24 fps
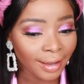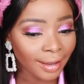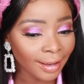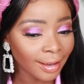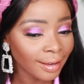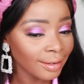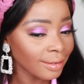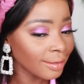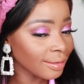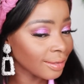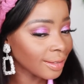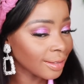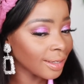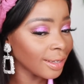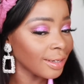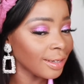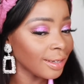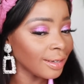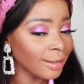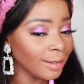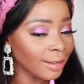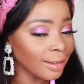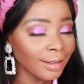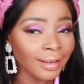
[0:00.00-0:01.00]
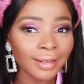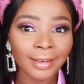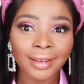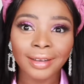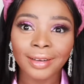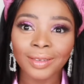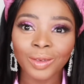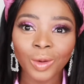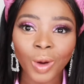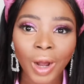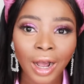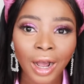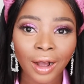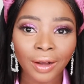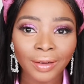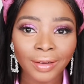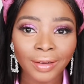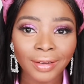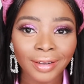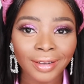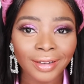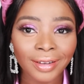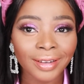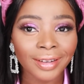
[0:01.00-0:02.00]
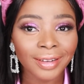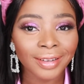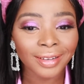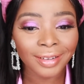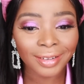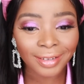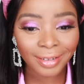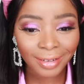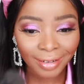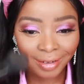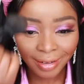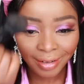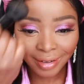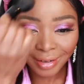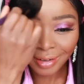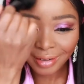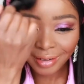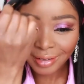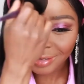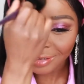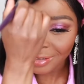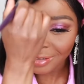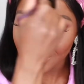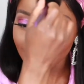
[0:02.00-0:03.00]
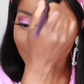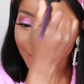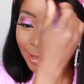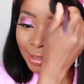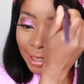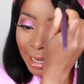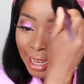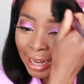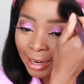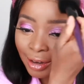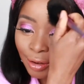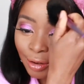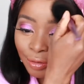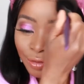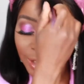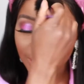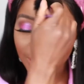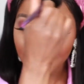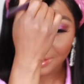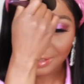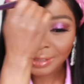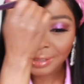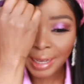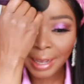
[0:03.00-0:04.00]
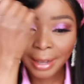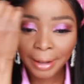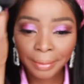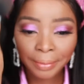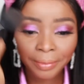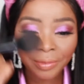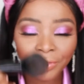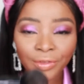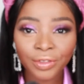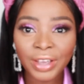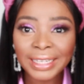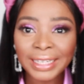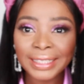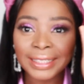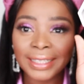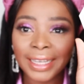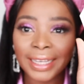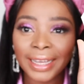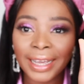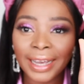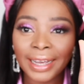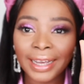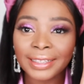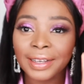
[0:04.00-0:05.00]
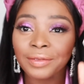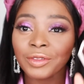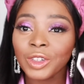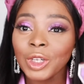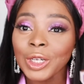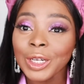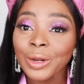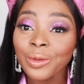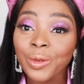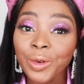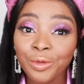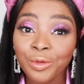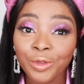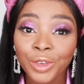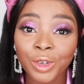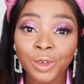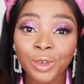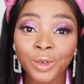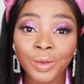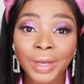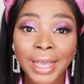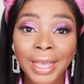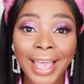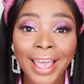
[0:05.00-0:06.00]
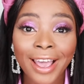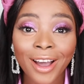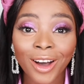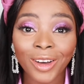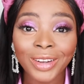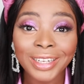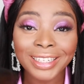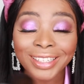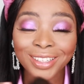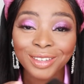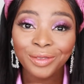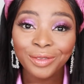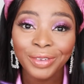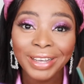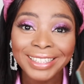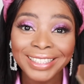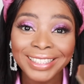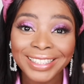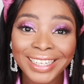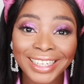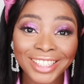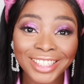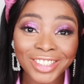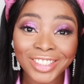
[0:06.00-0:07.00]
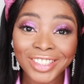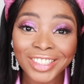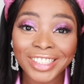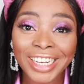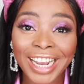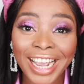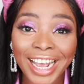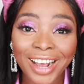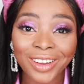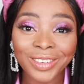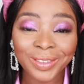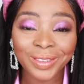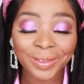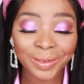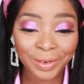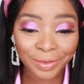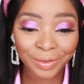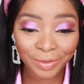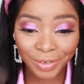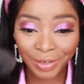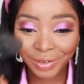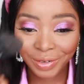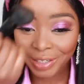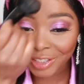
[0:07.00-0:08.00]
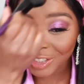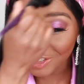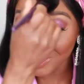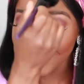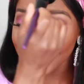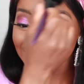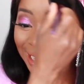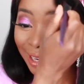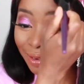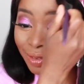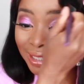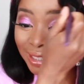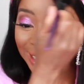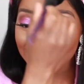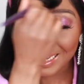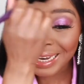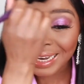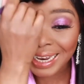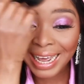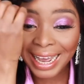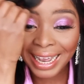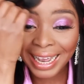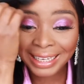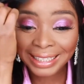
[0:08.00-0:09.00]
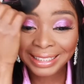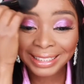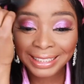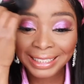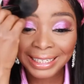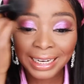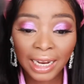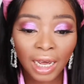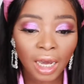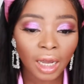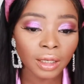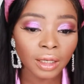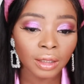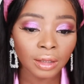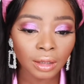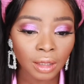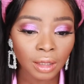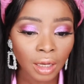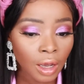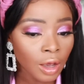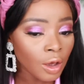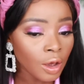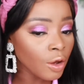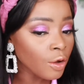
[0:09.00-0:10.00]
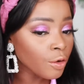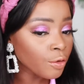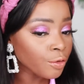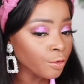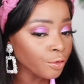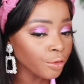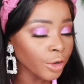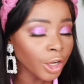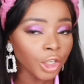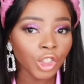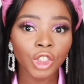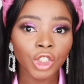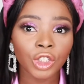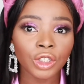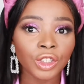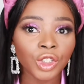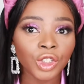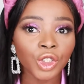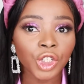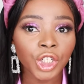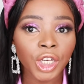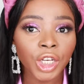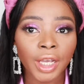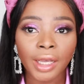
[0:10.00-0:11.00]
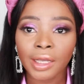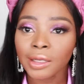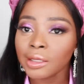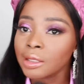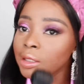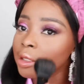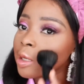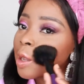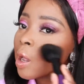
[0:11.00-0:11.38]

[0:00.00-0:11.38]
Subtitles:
See the wow, just I love this Fenty, guys. I've done a review on this Fenty. Just check out the review. It just gives a nice flush to the cheeks.